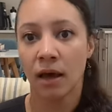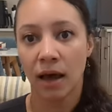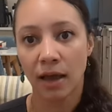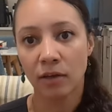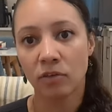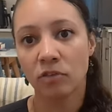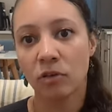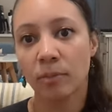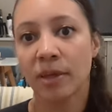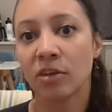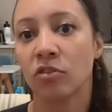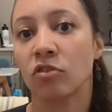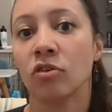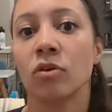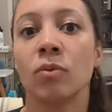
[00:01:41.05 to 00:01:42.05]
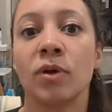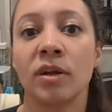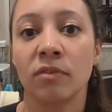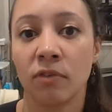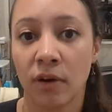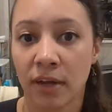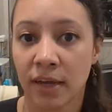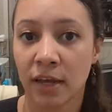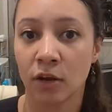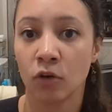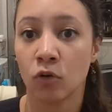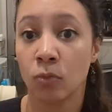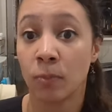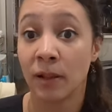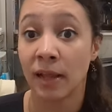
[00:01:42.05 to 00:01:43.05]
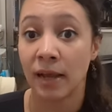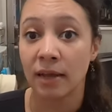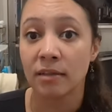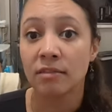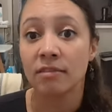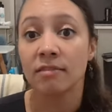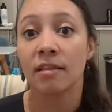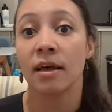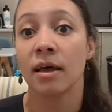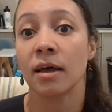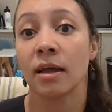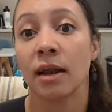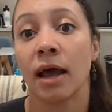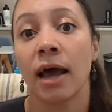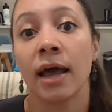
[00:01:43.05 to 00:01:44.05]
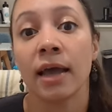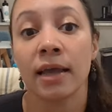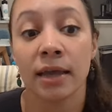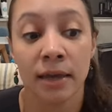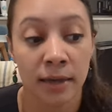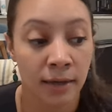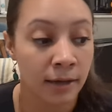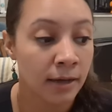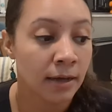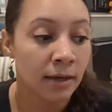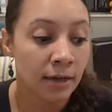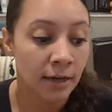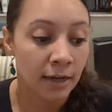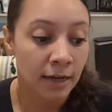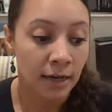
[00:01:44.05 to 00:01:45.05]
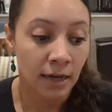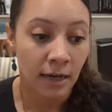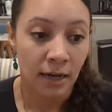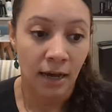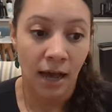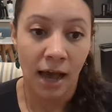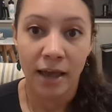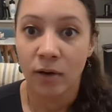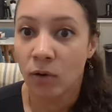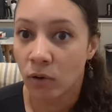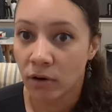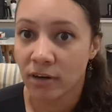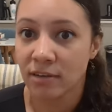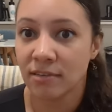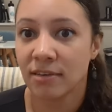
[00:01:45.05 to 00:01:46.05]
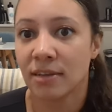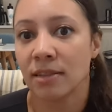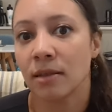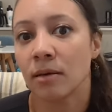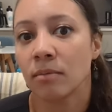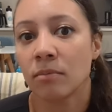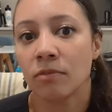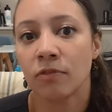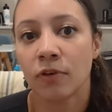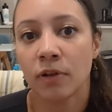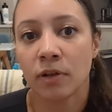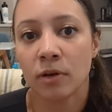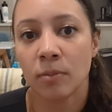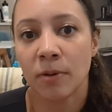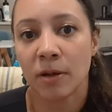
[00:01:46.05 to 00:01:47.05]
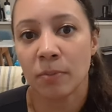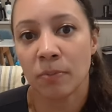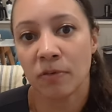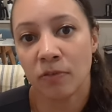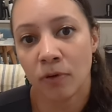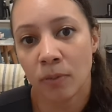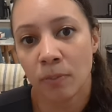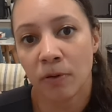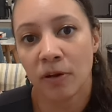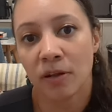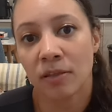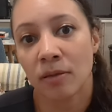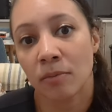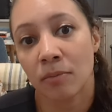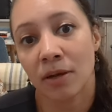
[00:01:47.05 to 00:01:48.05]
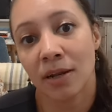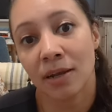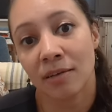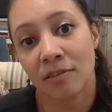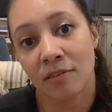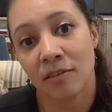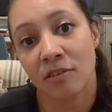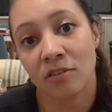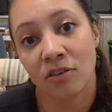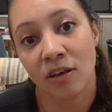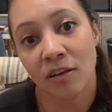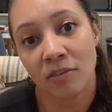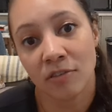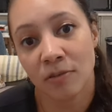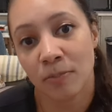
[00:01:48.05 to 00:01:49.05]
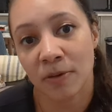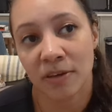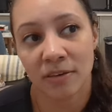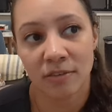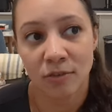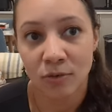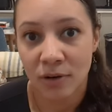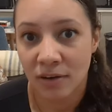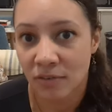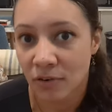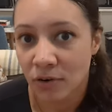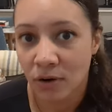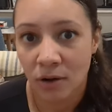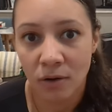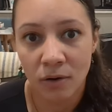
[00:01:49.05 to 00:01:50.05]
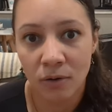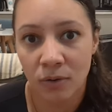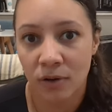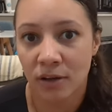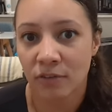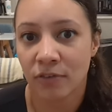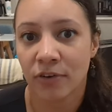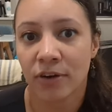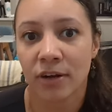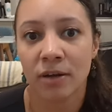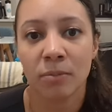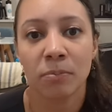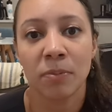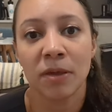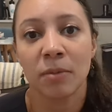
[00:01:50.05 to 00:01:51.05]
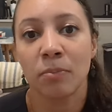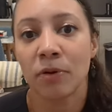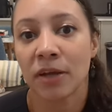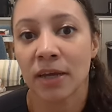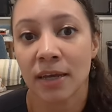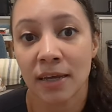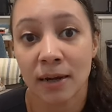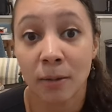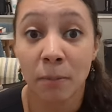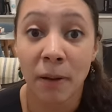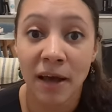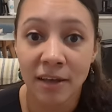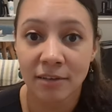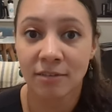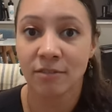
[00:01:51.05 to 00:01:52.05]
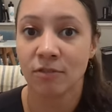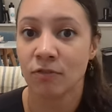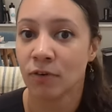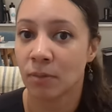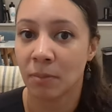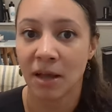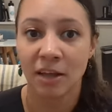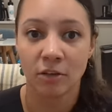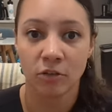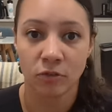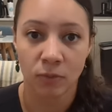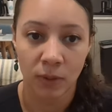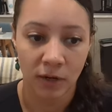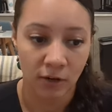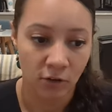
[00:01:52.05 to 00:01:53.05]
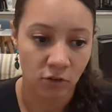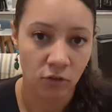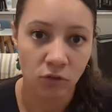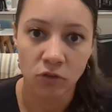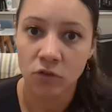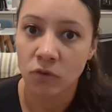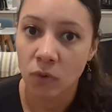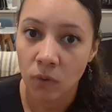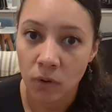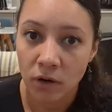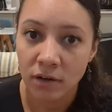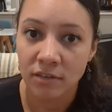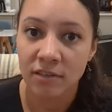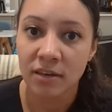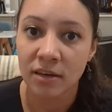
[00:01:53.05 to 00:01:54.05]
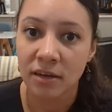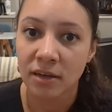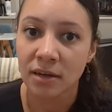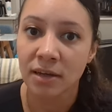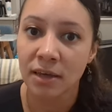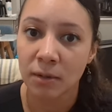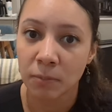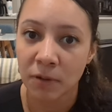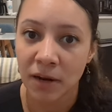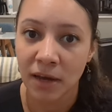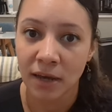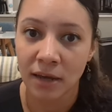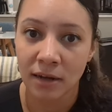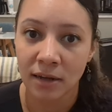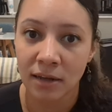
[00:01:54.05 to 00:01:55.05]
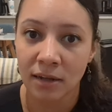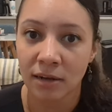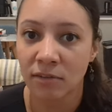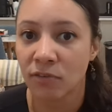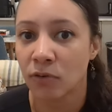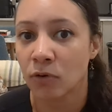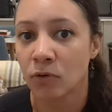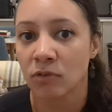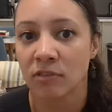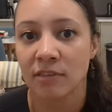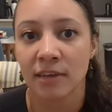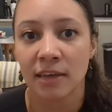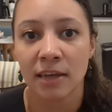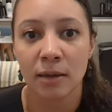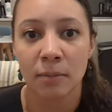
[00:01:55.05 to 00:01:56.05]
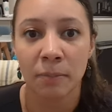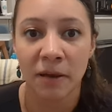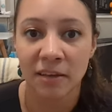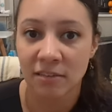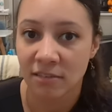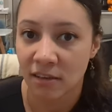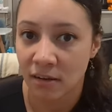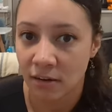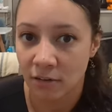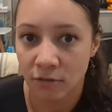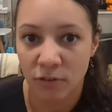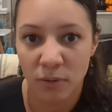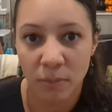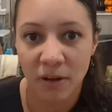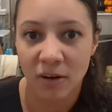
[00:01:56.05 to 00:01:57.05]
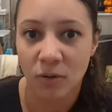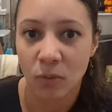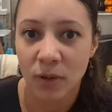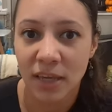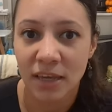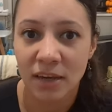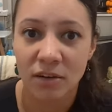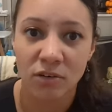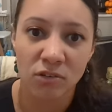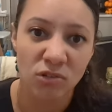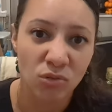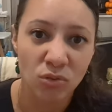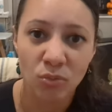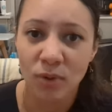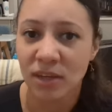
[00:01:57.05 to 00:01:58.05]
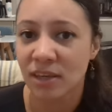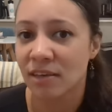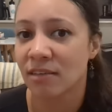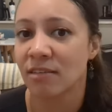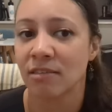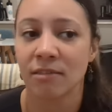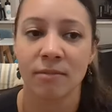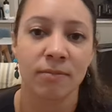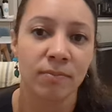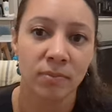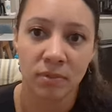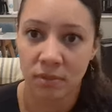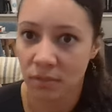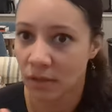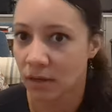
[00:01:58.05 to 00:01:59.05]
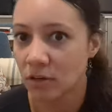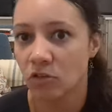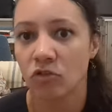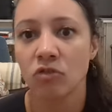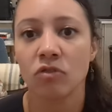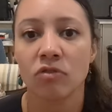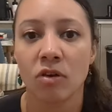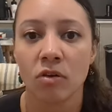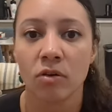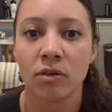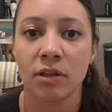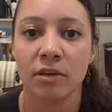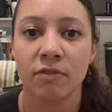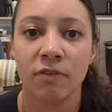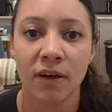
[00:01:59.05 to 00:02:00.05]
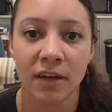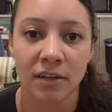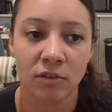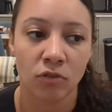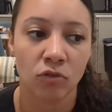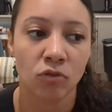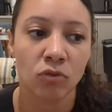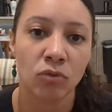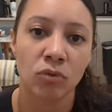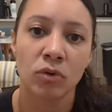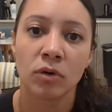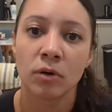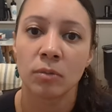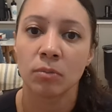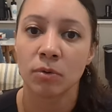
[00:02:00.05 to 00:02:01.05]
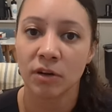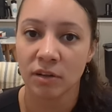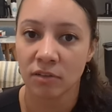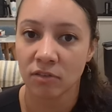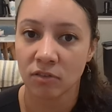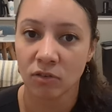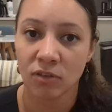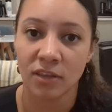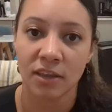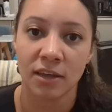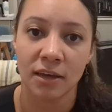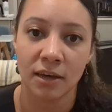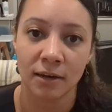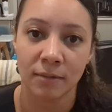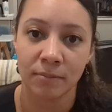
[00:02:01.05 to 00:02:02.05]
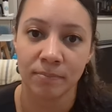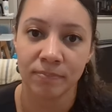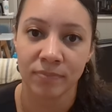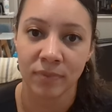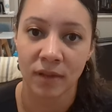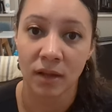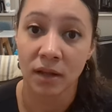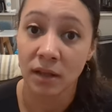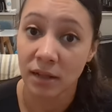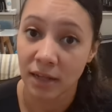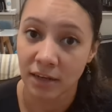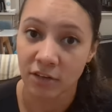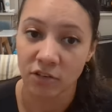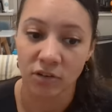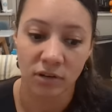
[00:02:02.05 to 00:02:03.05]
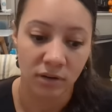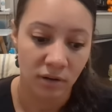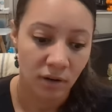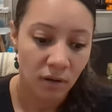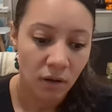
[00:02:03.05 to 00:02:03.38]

I also make sure whenever I get new plants that I I quarantine them for a little bit before putting them right next to the shelves because you never know if you're gonna be bringing in a pest from elsewhere. So just quarantine, keep an eye on it. If you don't see any pests on it for about a week or two weeks, then it's generally fine to bring to the um, collection.